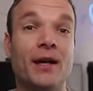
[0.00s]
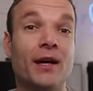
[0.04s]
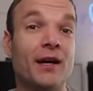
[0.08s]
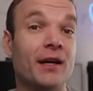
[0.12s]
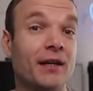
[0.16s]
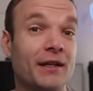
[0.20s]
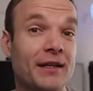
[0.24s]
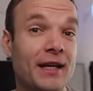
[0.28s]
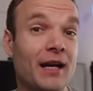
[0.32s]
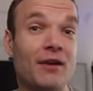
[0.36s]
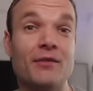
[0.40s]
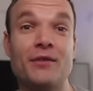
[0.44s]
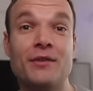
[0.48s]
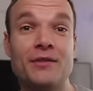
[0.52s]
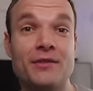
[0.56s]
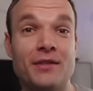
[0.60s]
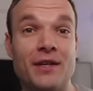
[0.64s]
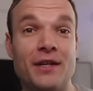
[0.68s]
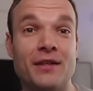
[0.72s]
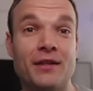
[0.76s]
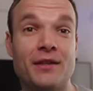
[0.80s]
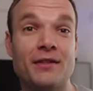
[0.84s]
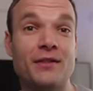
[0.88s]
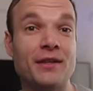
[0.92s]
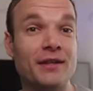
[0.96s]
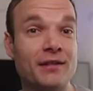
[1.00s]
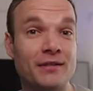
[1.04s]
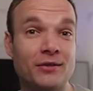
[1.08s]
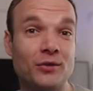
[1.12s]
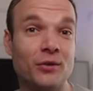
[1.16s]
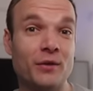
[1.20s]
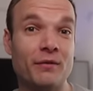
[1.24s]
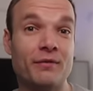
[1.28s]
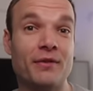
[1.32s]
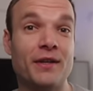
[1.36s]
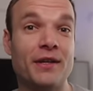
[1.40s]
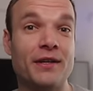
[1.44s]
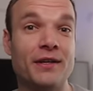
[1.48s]
I guarantee that this
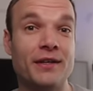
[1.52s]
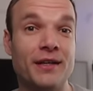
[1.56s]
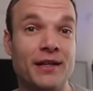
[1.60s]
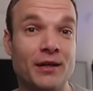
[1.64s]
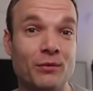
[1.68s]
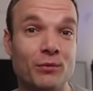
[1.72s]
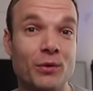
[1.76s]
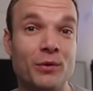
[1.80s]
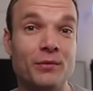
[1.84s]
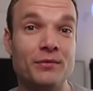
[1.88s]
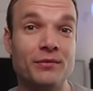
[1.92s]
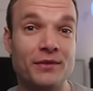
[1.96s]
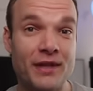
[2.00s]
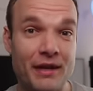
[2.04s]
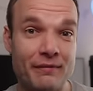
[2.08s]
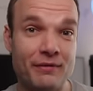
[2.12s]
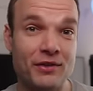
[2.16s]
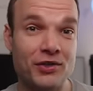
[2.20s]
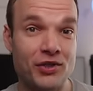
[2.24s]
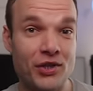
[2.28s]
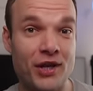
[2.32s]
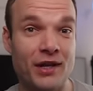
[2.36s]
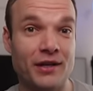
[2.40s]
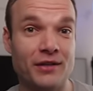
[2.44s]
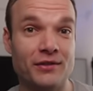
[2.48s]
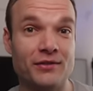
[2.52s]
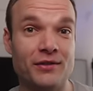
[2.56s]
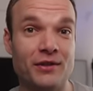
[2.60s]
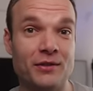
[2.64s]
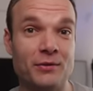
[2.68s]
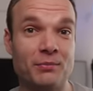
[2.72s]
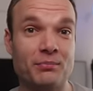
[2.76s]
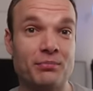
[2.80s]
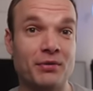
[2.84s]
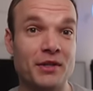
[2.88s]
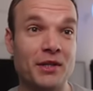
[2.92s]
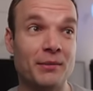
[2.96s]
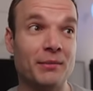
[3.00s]
sort of thinking will never change. It's
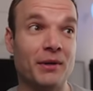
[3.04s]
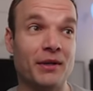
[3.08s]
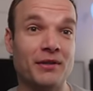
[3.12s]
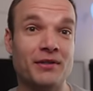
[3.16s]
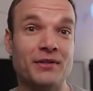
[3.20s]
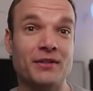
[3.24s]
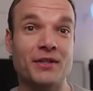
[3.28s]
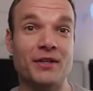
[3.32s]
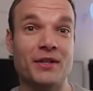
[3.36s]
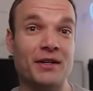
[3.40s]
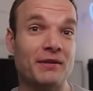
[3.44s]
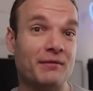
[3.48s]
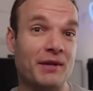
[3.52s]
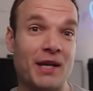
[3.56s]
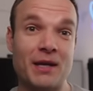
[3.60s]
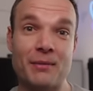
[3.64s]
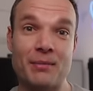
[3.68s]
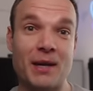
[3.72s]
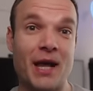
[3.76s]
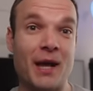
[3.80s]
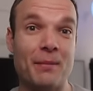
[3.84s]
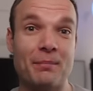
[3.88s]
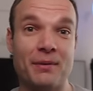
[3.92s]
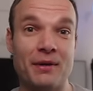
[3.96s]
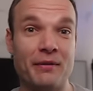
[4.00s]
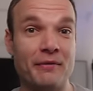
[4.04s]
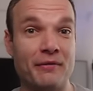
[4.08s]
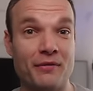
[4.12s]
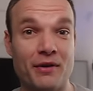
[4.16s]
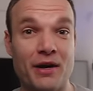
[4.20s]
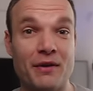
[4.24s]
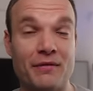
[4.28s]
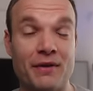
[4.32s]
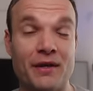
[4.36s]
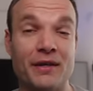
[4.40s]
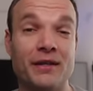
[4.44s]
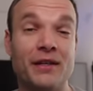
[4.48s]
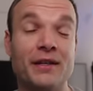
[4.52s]
pretty much going to keep happening
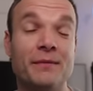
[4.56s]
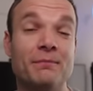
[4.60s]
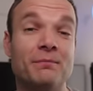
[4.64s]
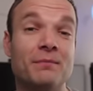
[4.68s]
forever.